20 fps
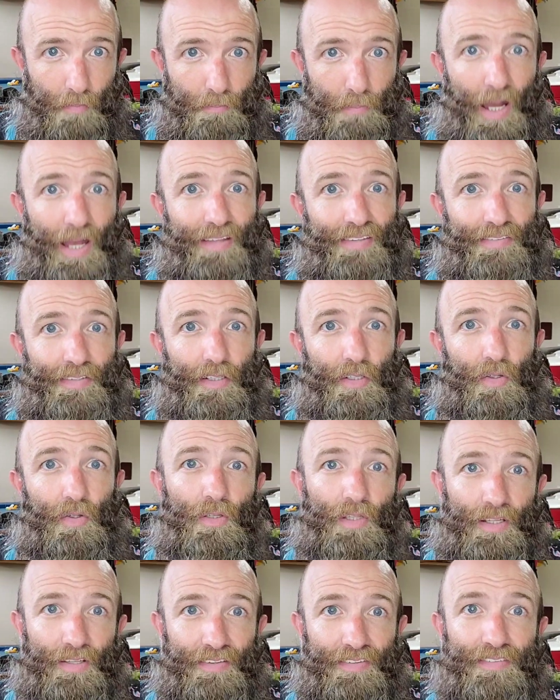
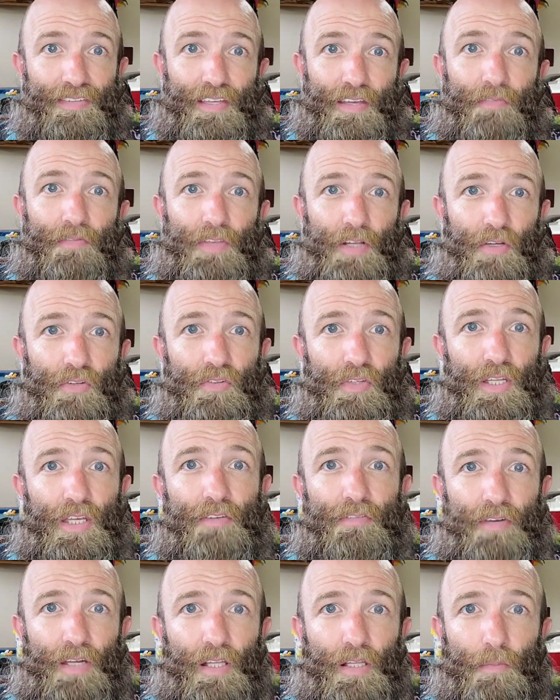bicycle, and see if there's
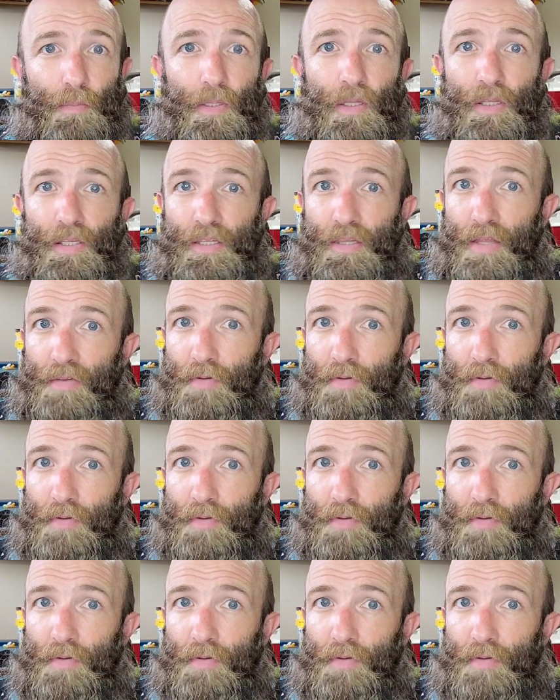any availability.